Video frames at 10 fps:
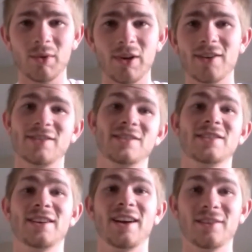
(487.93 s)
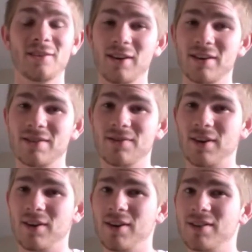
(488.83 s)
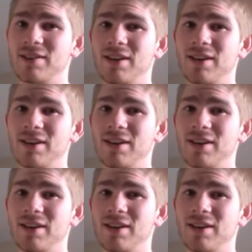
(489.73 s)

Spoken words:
because it's not the greatest of areas.